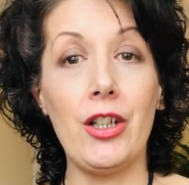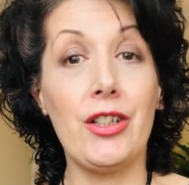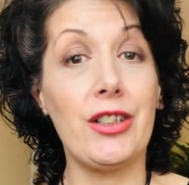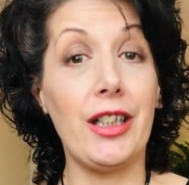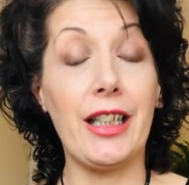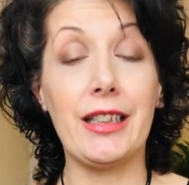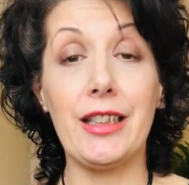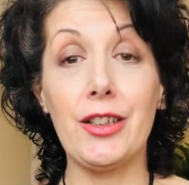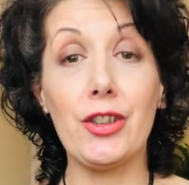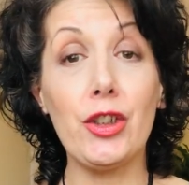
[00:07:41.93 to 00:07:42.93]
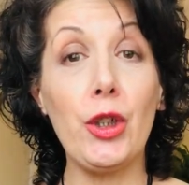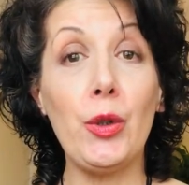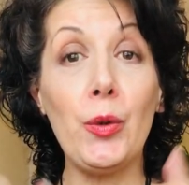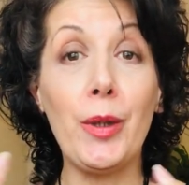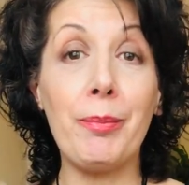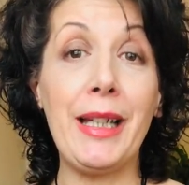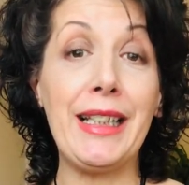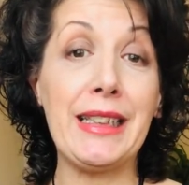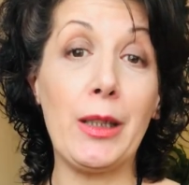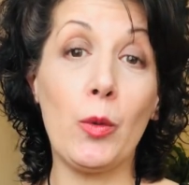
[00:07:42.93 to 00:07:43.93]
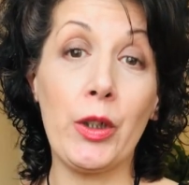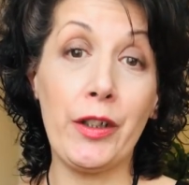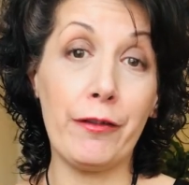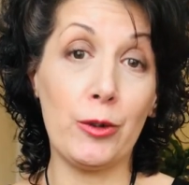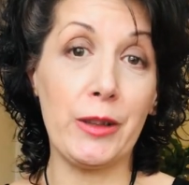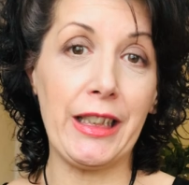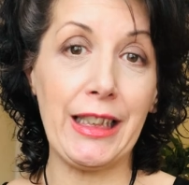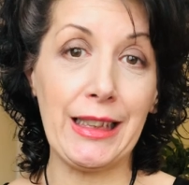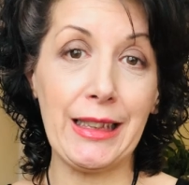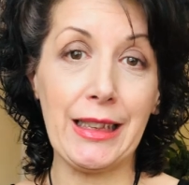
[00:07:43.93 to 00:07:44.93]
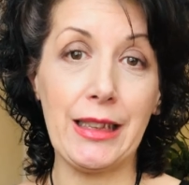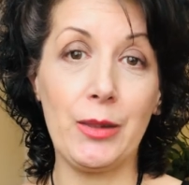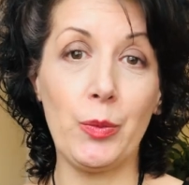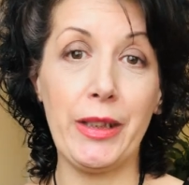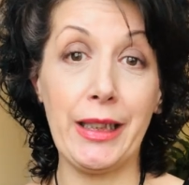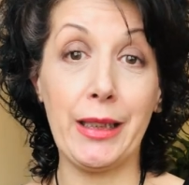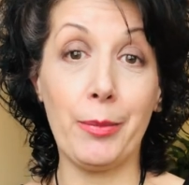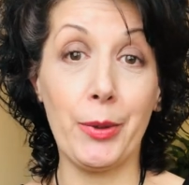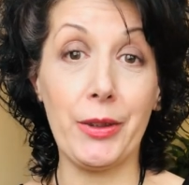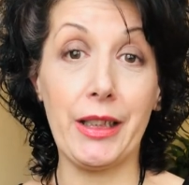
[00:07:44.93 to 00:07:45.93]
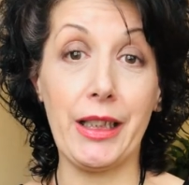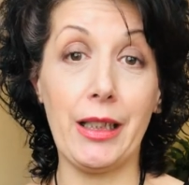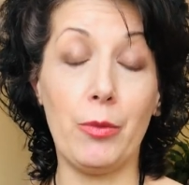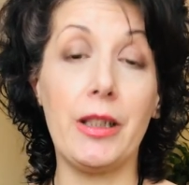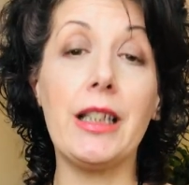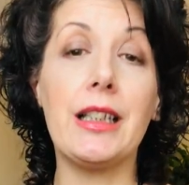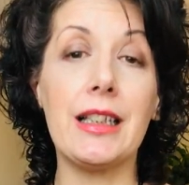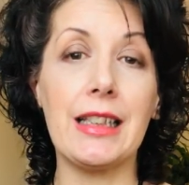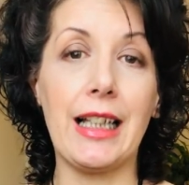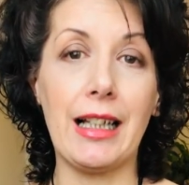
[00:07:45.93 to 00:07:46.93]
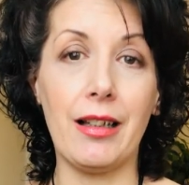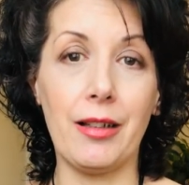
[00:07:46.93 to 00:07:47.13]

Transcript: So yes, it does two amazing, wonderful things within the body, within the cell.